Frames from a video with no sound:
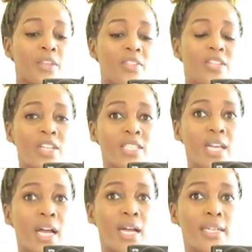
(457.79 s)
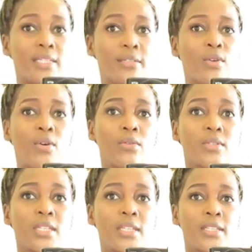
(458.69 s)
they just had, no,
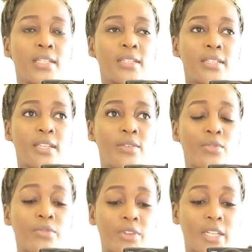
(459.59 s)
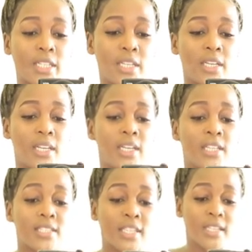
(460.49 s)
Saturday, not Good Friday,
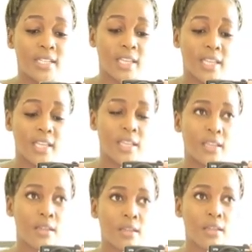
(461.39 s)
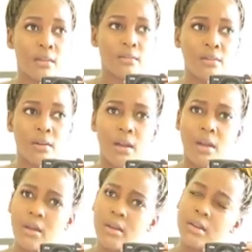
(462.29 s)
Saturday, huh?